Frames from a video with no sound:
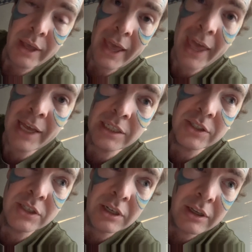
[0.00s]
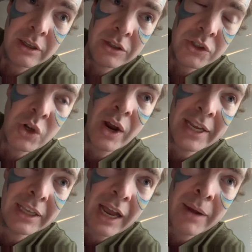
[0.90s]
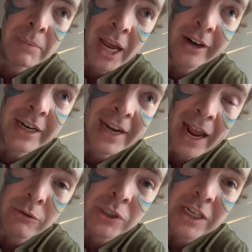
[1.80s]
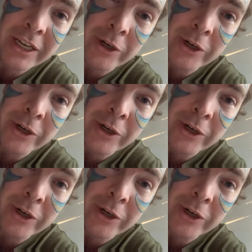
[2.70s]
And so I'm not announcing a